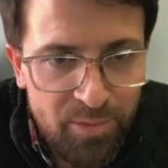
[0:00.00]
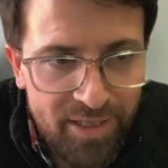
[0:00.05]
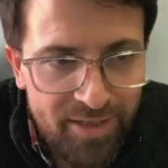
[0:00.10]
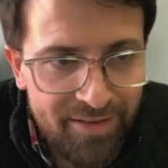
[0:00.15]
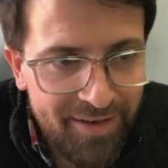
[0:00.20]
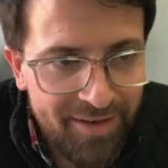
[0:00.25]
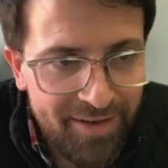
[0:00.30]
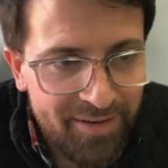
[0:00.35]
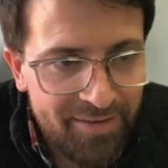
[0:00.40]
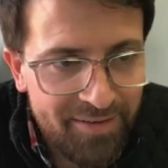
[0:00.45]
me
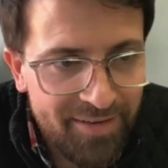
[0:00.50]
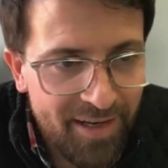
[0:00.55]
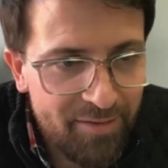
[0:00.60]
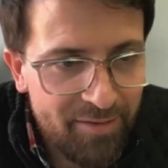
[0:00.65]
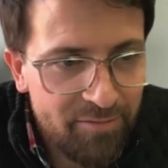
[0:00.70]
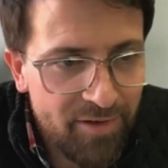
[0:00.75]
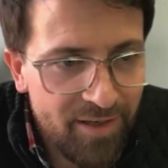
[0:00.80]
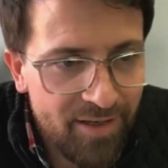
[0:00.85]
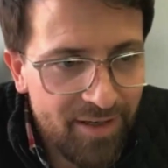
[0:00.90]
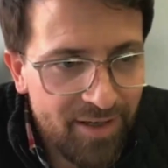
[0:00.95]
in there.
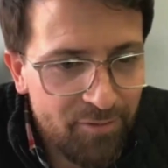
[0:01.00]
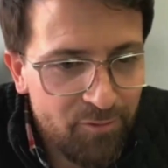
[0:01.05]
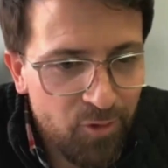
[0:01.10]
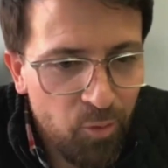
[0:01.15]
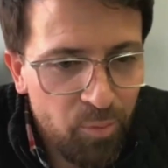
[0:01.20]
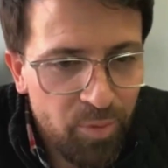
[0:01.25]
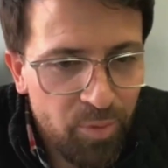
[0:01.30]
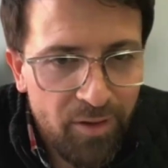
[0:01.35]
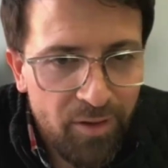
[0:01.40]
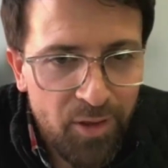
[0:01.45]
I've
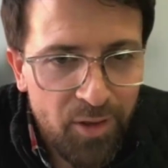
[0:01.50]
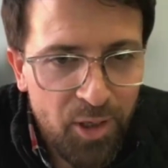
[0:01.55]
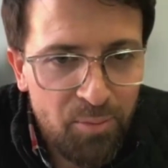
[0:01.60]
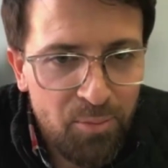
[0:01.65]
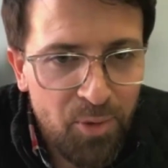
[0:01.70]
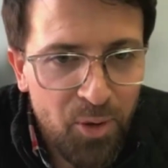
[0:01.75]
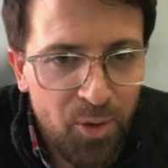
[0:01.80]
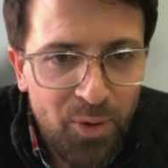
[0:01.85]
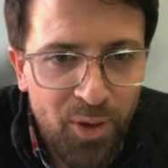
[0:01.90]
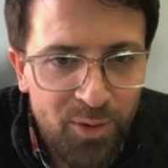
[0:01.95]
opened the
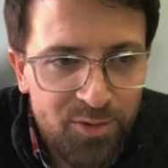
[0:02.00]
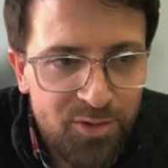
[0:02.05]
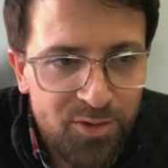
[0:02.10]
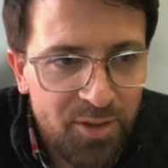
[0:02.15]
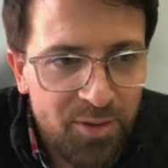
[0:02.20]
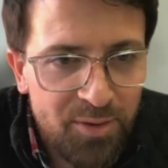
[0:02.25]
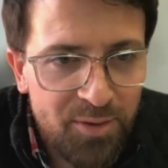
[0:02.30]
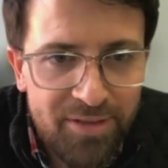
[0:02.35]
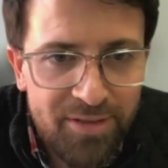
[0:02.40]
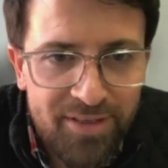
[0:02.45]
kimono,
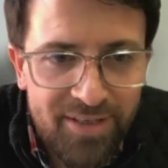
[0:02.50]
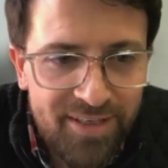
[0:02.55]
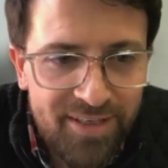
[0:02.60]
so